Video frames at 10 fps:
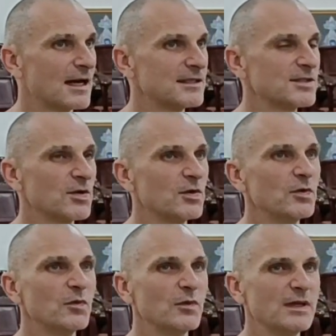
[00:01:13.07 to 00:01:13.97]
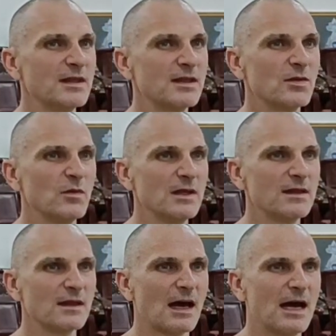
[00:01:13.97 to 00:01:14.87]
And so
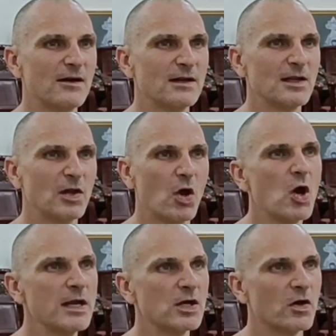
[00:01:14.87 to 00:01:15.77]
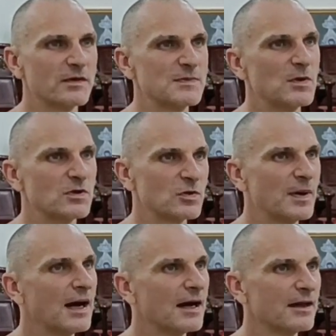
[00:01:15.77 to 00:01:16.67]
with our learning on the spiritual
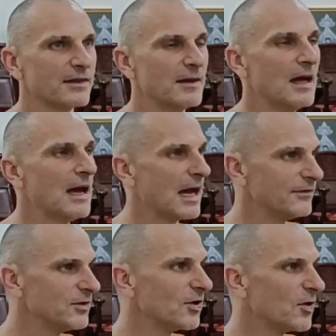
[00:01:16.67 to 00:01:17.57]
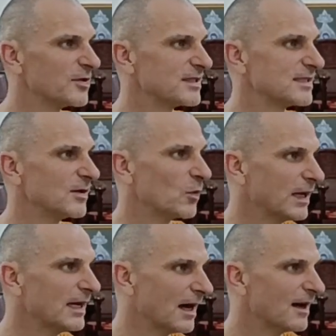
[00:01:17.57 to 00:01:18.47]
path, have you noticed that
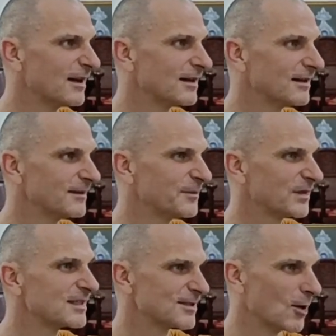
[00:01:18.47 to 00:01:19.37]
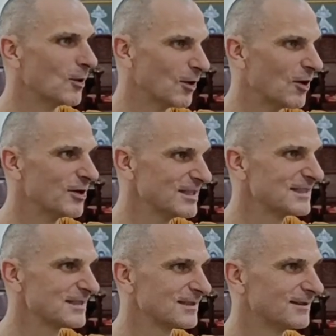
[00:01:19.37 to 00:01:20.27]
we are slow
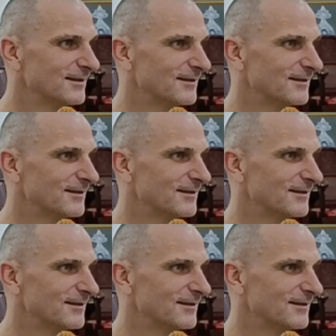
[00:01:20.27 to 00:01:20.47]
learners?